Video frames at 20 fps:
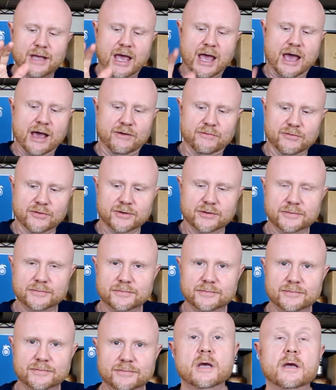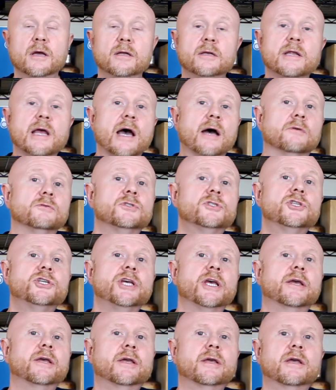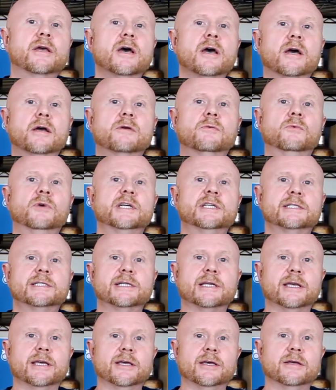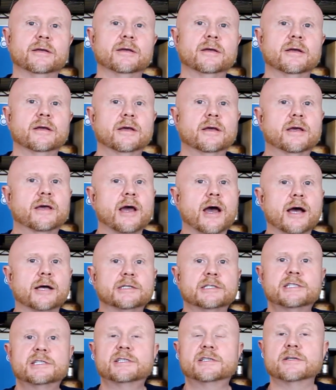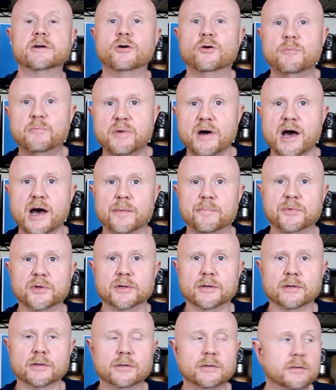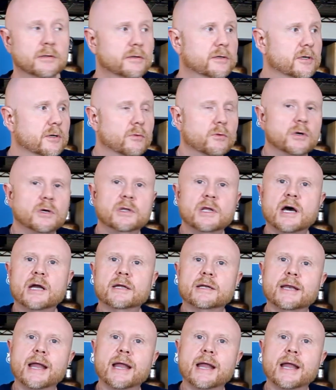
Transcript: Ever. Now, chicken cock whiskey got so popular, there were a lot of